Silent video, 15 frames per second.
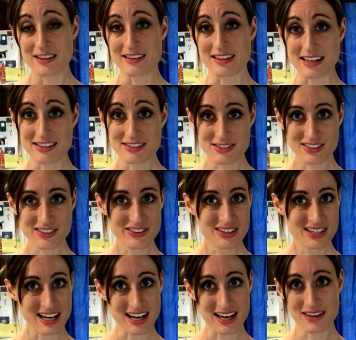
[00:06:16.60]
That is true.
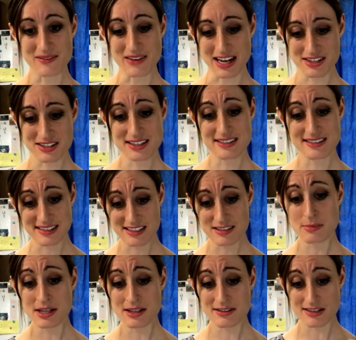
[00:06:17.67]
Actually,
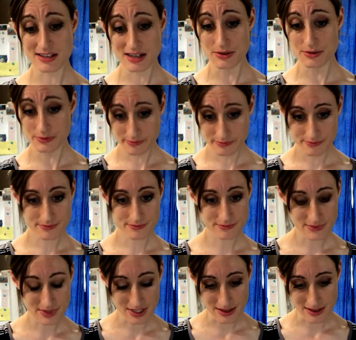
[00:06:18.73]
6 months ago,
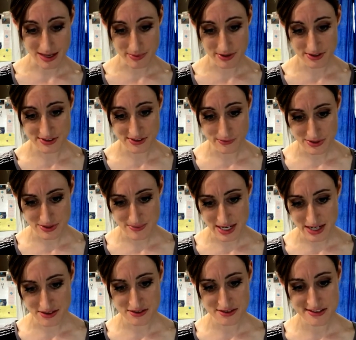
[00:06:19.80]
that person was my
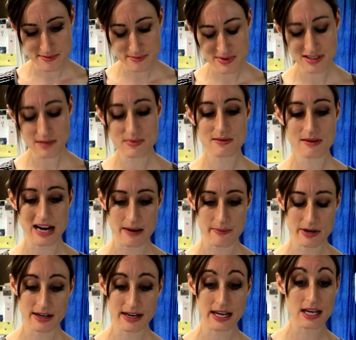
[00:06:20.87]
100th
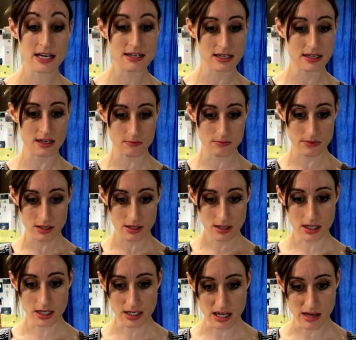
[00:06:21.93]
subscriber, and
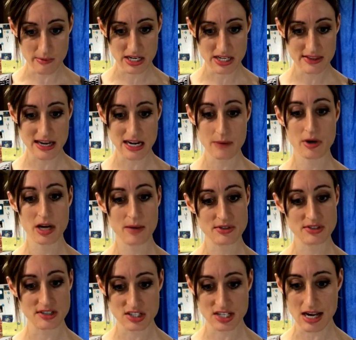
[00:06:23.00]
I commented that I
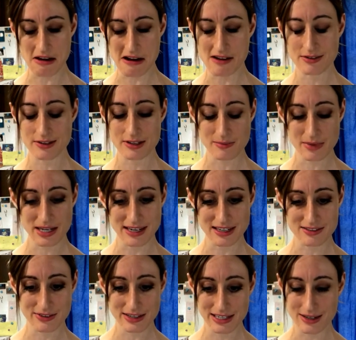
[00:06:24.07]
promised a shout out in my
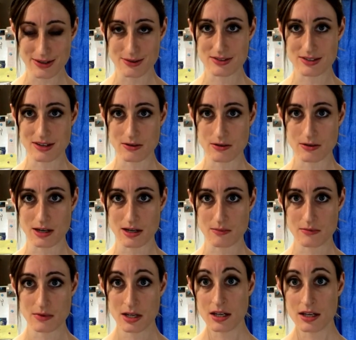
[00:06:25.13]
next video, so
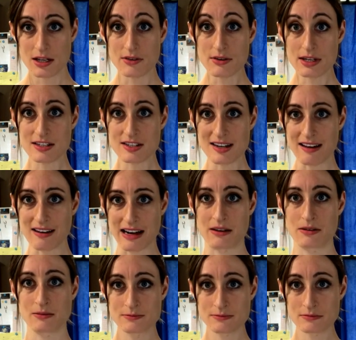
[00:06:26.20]
you get a shout
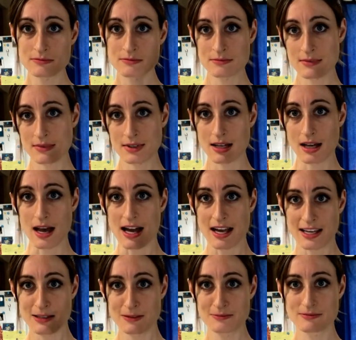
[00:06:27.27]
out.
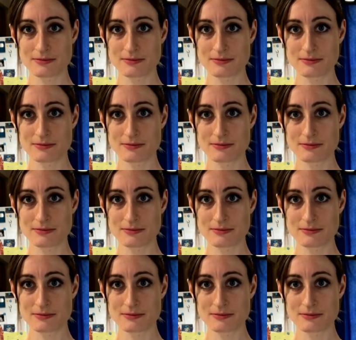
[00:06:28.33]
Hi.